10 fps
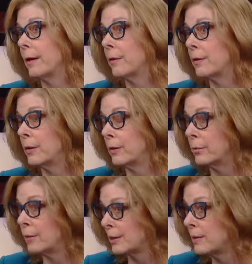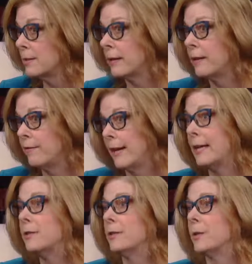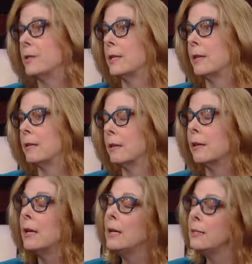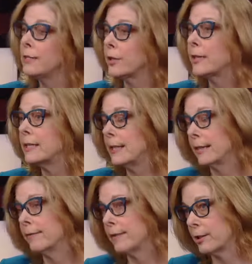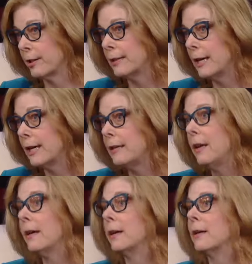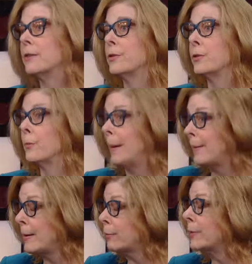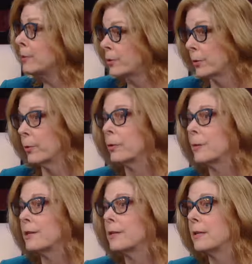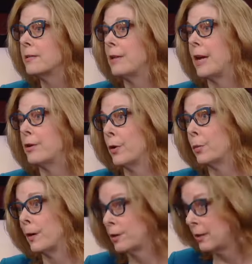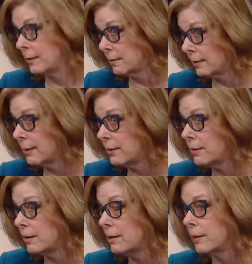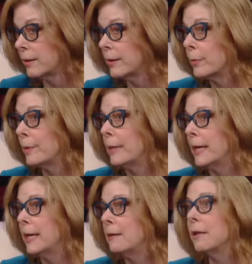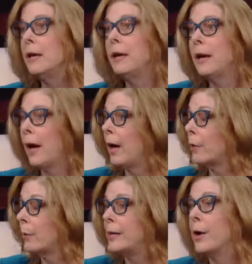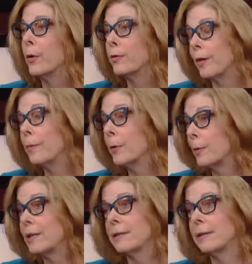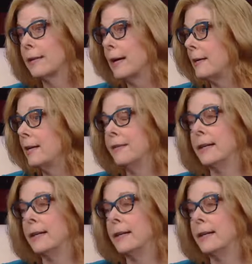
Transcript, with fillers: uh, the Russians in advance using the Syria deconfliction line uh, to maybe reassure the Russians that no Russian installations in Syria would be hit. Uh, uh, we know from the Russian side that